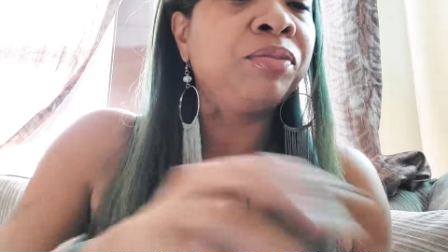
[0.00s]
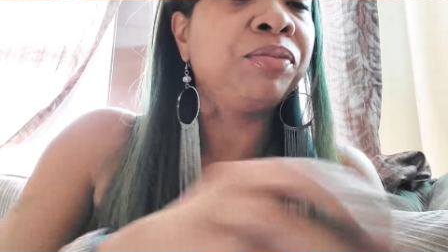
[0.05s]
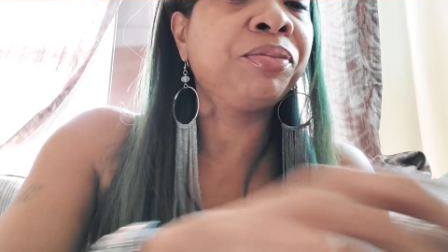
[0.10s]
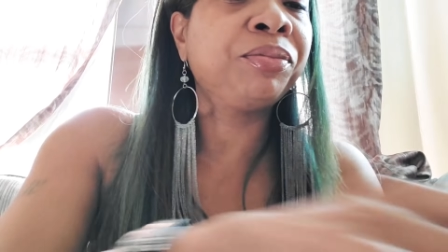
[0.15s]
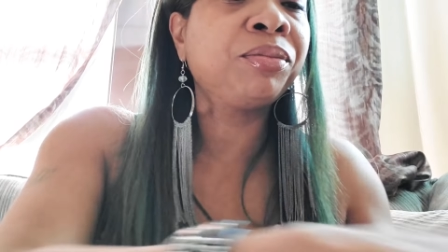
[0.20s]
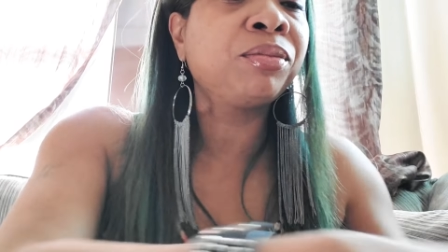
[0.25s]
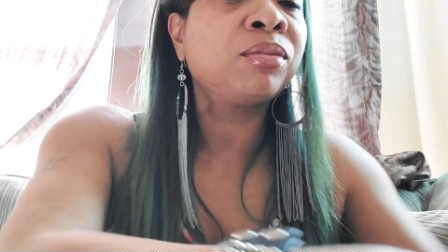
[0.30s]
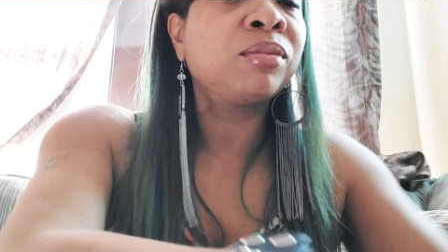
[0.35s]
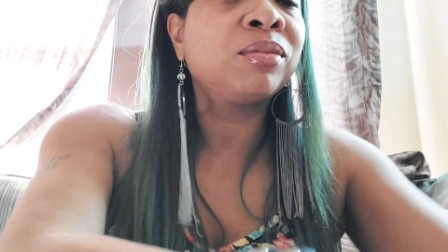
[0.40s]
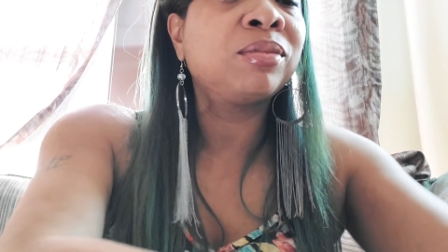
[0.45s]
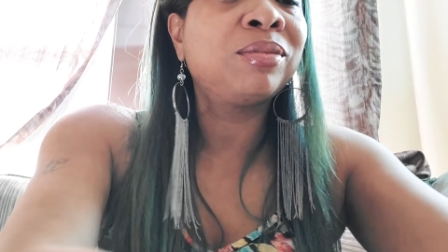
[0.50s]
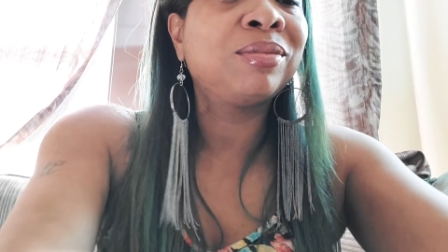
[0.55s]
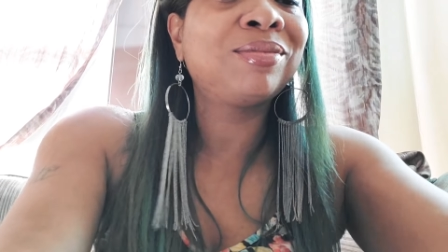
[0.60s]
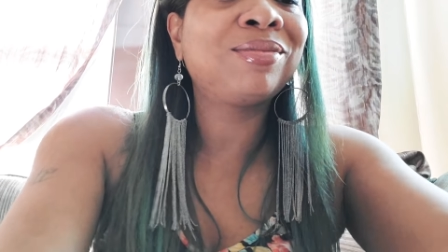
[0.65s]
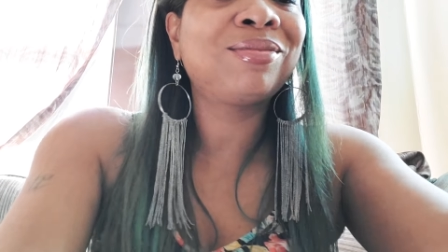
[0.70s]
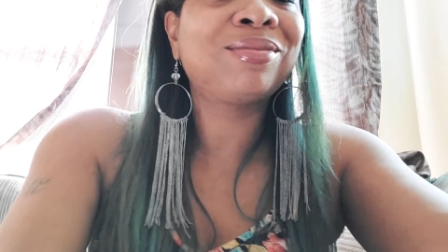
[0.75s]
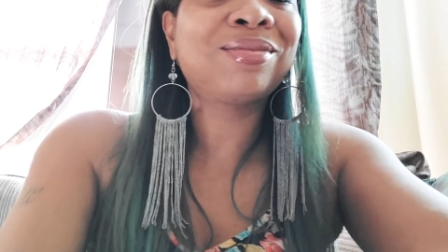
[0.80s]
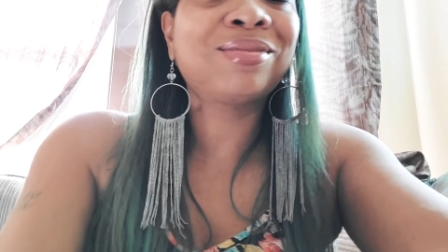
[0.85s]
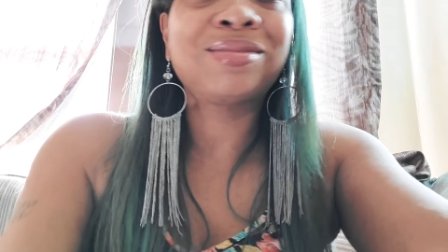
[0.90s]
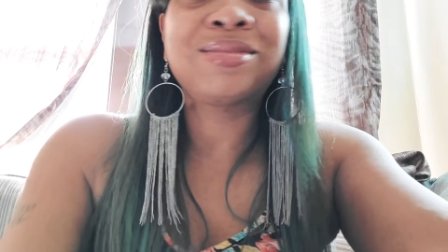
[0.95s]
Mm,
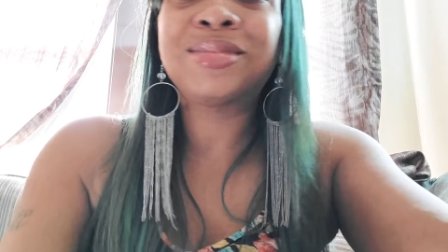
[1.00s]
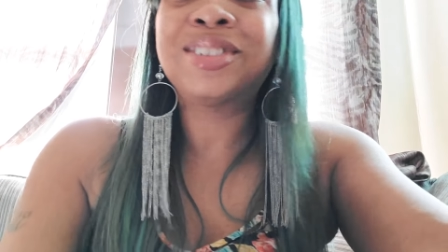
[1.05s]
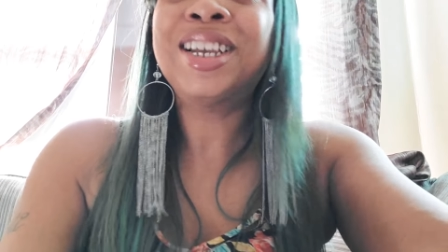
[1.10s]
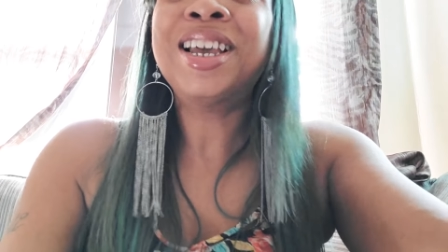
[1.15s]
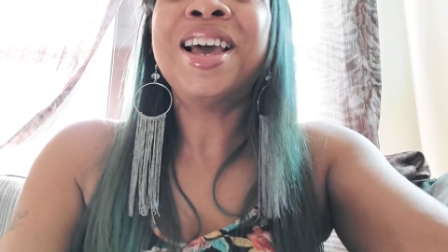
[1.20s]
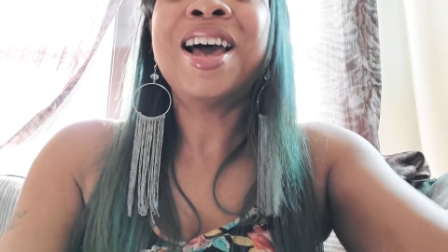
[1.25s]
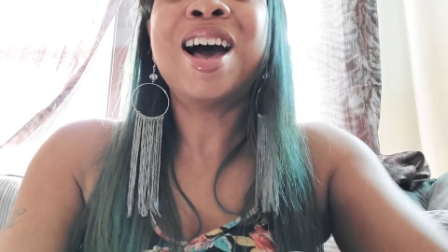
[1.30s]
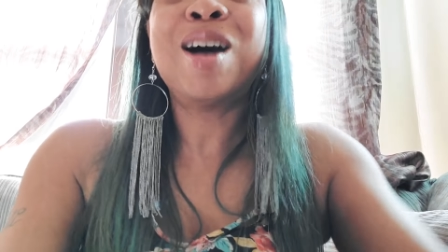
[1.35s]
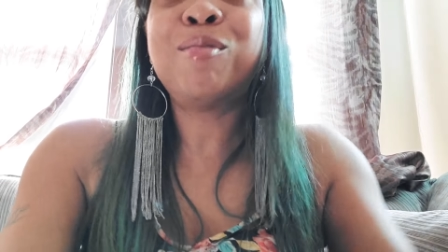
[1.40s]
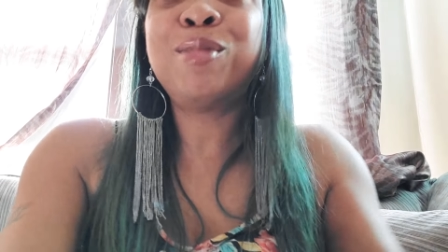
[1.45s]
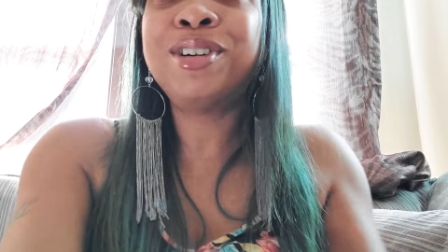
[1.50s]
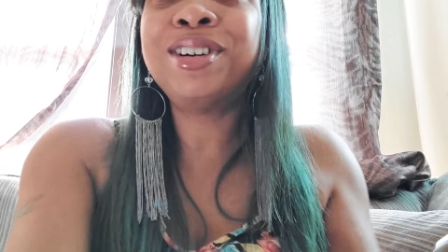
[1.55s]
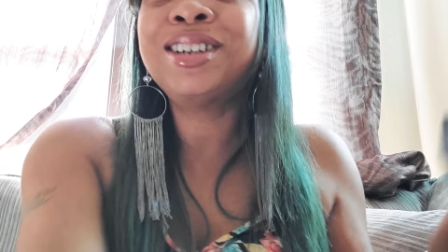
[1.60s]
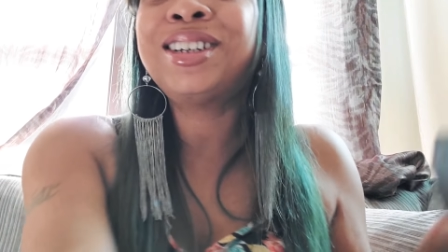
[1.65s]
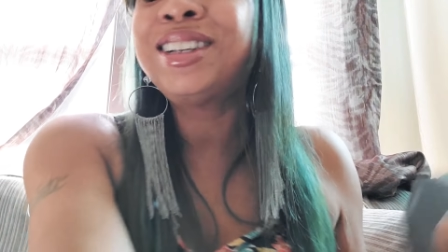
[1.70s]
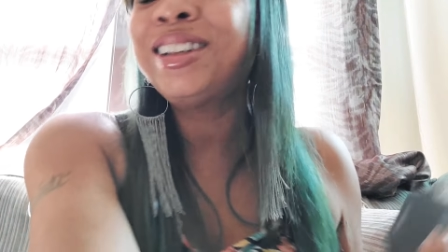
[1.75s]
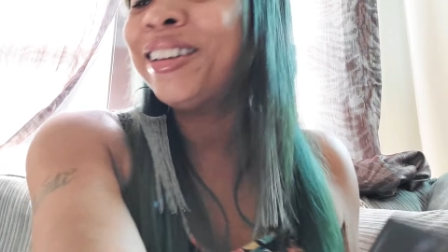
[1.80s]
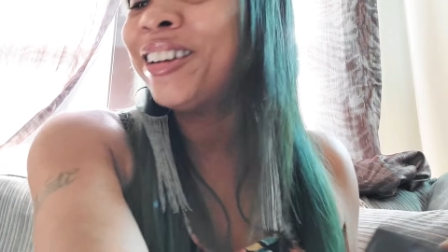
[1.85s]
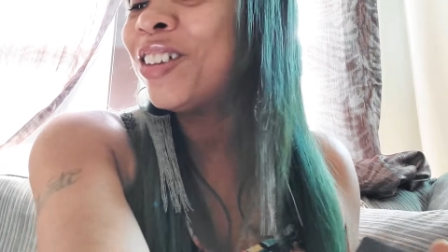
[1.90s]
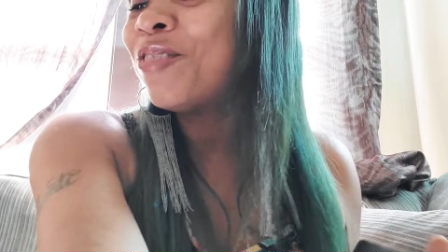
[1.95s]
mm, mm. I'm going to
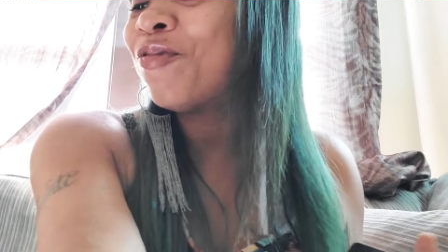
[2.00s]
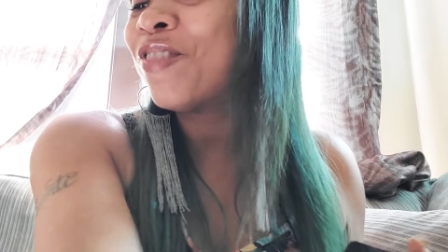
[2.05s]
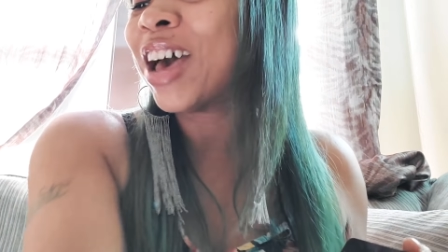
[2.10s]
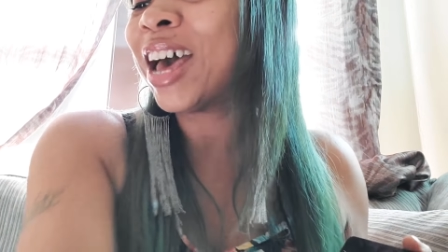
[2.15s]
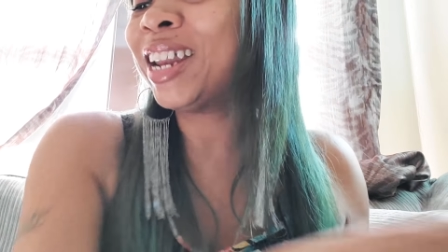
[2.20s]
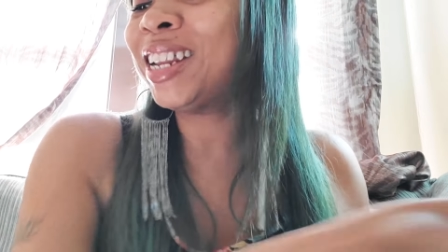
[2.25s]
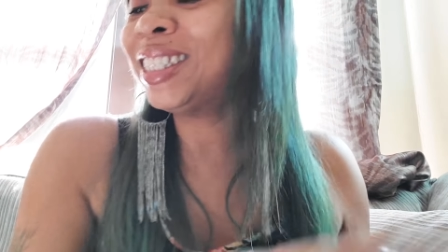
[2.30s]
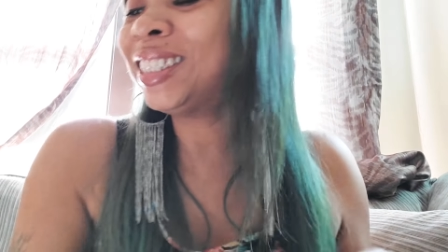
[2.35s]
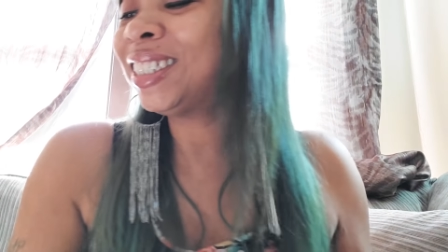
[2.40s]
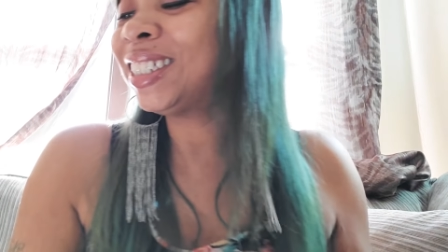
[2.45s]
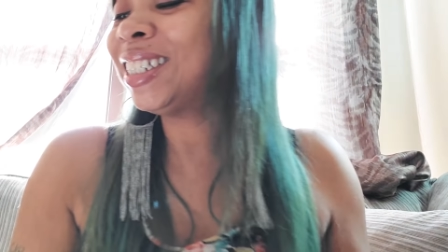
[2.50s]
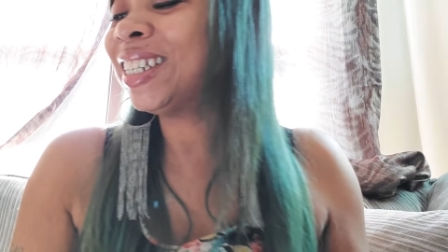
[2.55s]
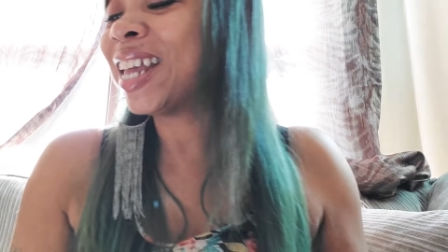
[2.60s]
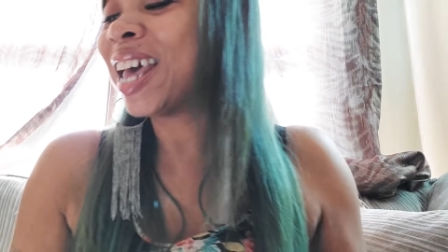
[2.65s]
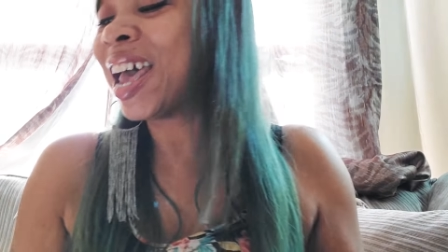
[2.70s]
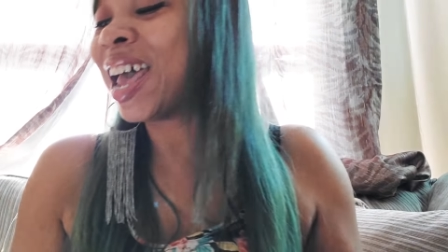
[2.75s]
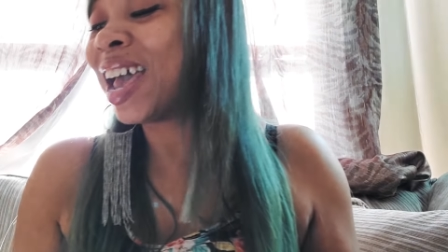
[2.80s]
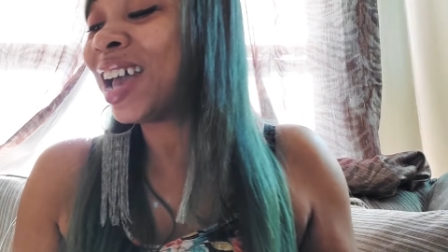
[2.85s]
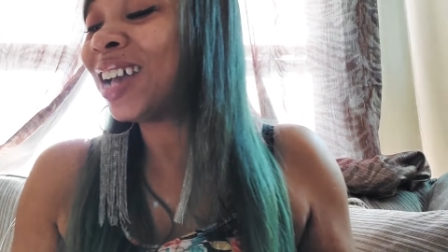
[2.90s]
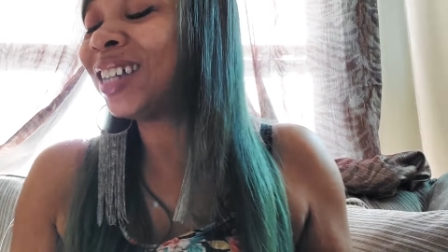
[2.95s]
clarify this
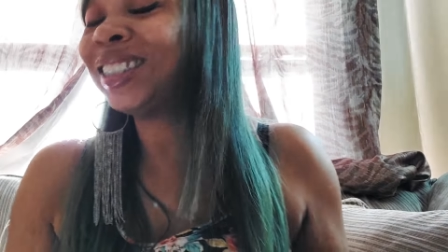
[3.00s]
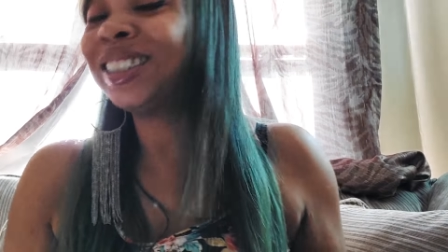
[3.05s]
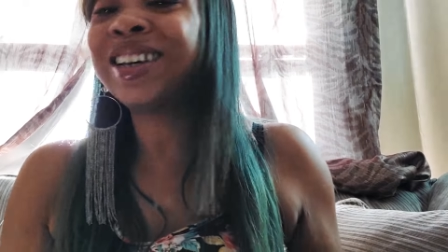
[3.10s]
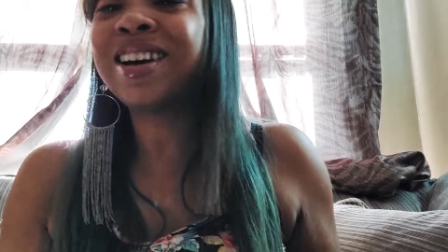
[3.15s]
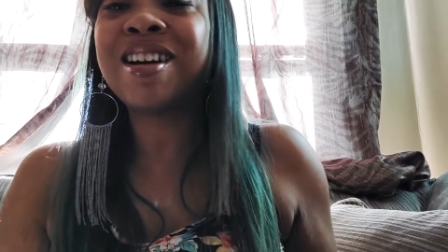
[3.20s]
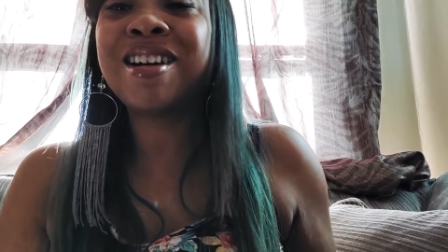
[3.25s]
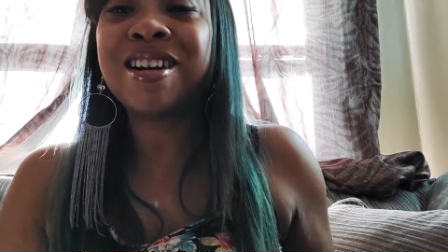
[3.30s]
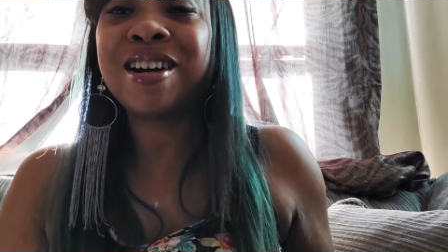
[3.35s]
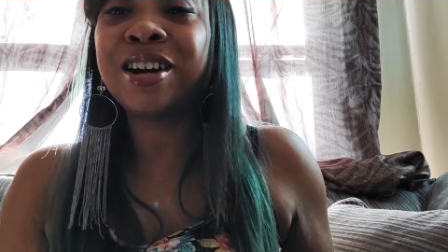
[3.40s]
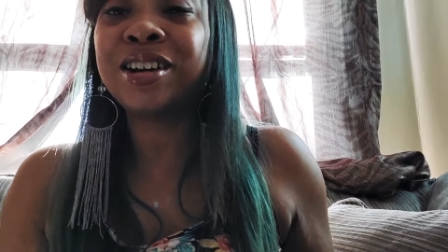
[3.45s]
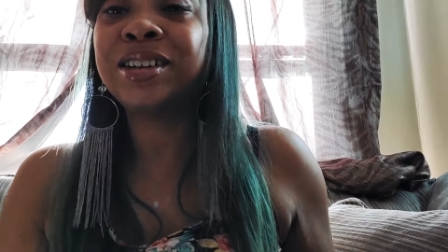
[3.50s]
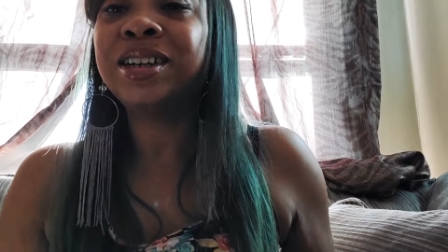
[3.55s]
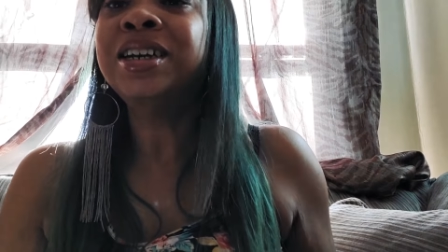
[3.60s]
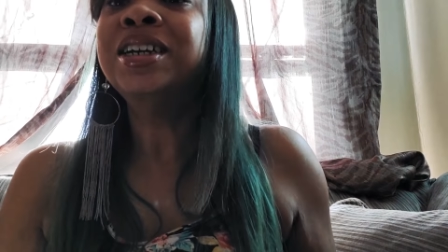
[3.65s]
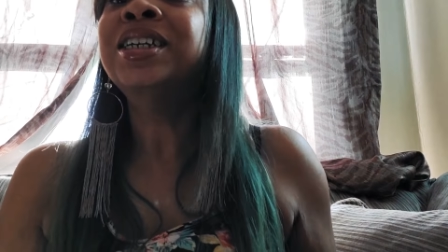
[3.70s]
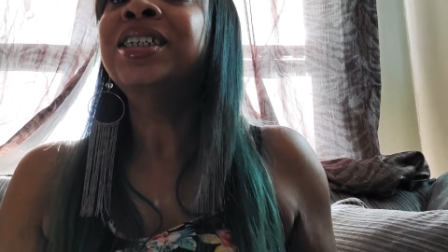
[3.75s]
last card.